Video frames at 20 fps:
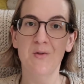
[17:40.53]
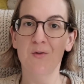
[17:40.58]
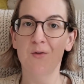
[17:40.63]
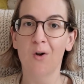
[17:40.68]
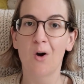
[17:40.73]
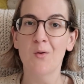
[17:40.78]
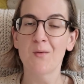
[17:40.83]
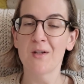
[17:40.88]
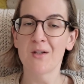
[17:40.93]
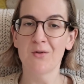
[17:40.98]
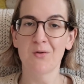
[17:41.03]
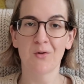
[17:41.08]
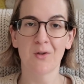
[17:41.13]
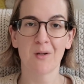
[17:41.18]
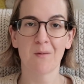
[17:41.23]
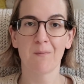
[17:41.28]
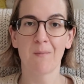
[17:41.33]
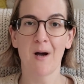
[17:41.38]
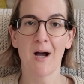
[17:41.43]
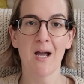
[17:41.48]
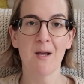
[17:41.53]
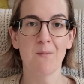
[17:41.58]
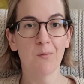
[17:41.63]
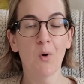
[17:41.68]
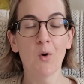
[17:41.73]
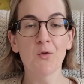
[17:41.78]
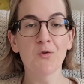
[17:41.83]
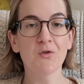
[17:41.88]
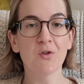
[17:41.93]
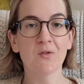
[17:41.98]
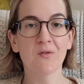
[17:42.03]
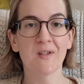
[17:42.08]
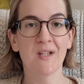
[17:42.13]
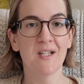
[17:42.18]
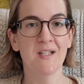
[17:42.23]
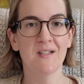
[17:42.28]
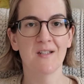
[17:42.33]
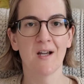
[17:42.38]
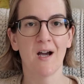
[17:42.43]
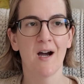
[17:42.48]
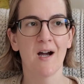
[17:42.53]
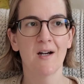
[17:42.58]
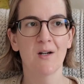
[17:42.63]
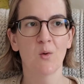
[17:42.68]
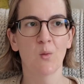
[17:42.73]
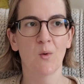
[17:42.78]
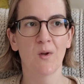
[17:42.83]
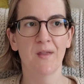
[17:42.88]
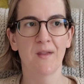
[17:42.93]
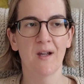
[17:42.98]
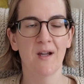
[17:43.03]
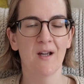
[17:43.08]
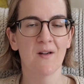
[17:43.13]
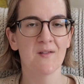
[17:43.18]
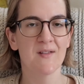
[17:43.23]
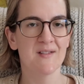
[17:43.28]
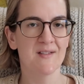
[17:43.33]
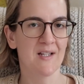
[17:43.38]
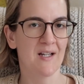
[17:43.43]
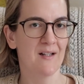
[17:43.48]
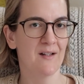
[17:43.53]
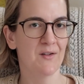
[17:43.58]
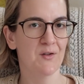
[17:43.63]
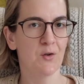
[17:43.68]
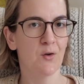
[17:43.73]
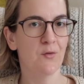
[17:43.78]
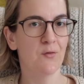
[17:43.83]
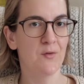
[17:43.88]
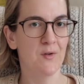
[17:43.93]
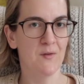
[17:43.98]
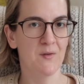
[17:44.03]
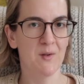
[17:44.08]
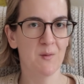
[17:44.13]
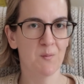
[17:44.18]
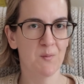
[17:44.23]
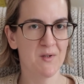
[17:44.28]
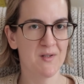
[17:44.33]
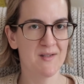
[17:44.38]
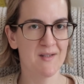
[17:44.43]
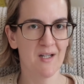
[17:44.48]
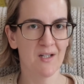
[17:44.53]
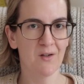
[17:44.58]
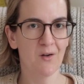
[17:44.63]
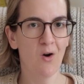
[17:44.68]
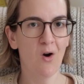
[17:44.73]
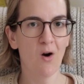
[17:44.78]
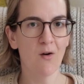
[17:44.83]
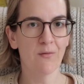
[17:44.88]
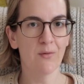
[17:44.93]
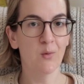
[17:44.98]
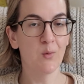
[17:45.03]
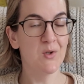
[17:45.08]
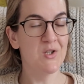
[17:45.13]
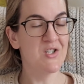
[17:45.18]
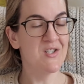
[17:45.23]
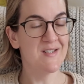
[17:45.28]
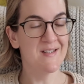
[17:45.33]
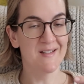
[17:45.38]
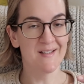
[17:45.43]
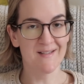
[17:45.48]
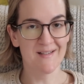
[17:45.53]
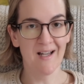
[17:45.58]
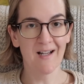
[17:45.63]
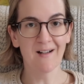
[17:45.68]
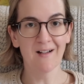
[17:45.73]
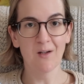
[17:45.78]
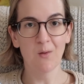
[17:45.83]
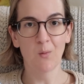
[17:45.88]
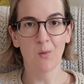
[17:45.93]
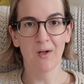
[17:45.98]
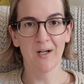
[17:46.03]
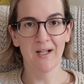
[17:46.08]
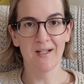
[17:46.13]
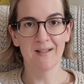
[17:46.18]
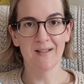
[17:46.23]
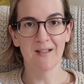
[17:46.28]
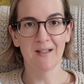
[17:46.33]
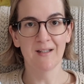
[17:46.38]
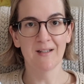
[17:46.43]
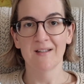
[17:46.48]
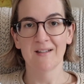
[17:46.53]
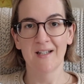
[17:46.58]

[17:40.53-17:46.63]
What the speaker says: you know that you can buy most of the yarn when they have sales of 50% off, which is exactly what I did.